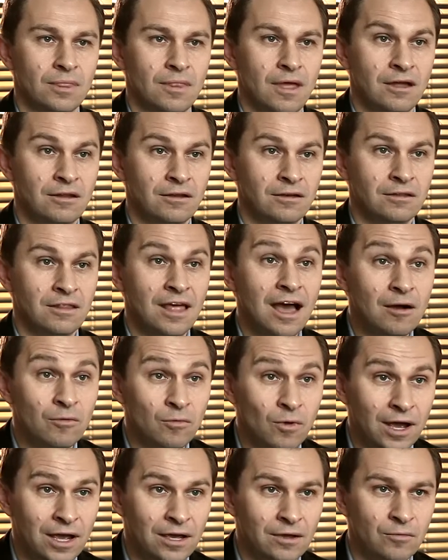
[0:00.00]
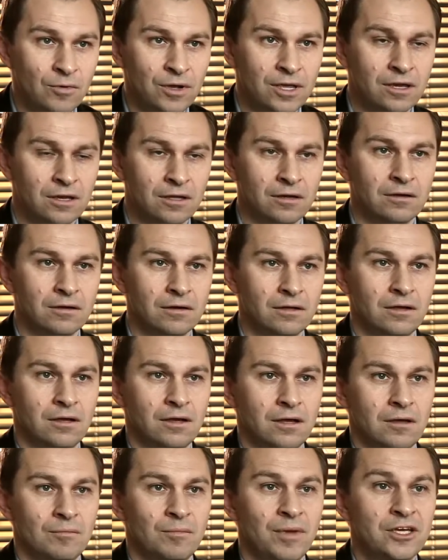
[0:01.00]
And in that way, we can
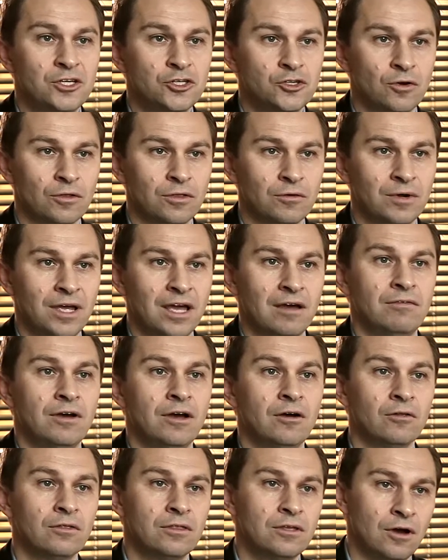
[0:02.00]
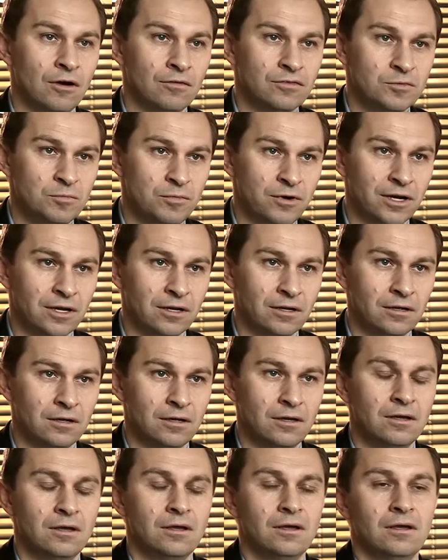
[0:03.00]
make sure that we have healthy offspring
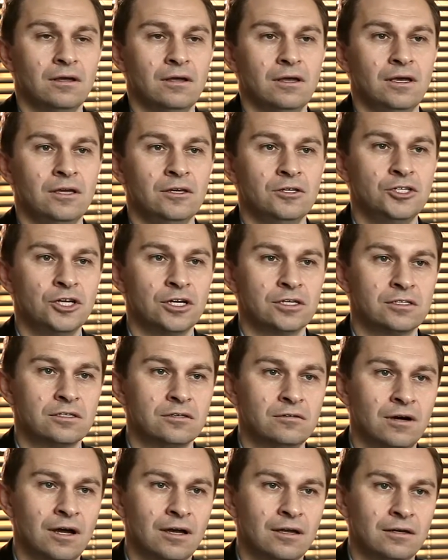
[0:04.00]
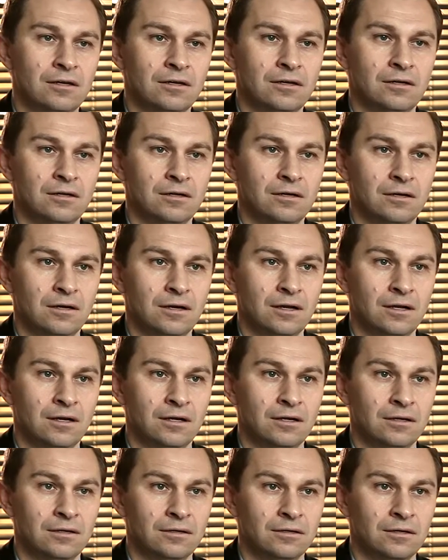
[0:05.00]
in just the right,
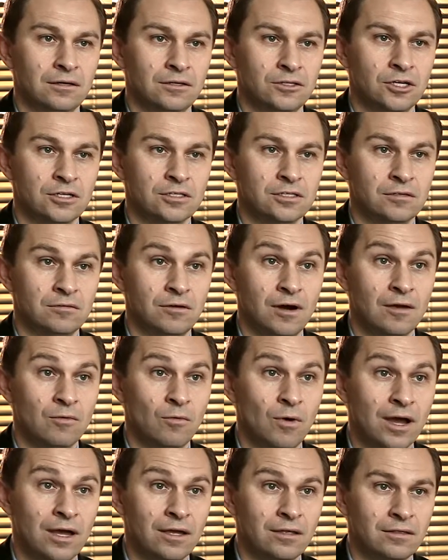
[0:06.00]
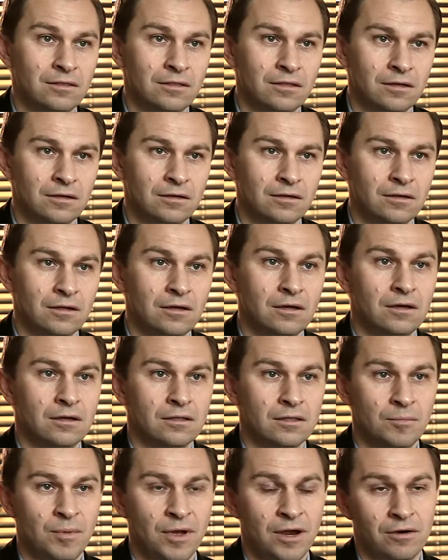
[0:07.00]
uh, in just the right way that
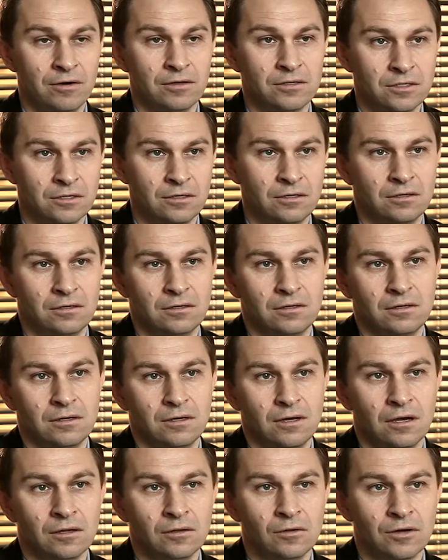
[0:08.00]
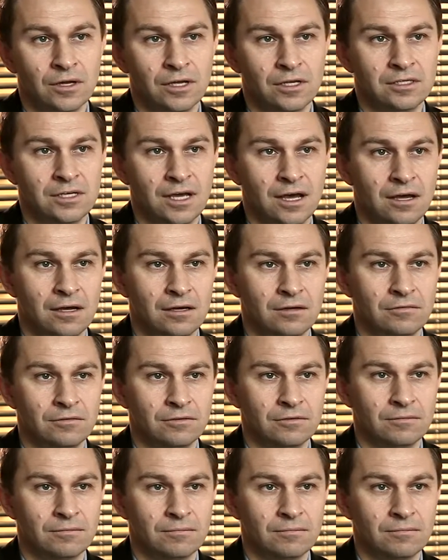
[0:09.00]
the parents are, are looking to have.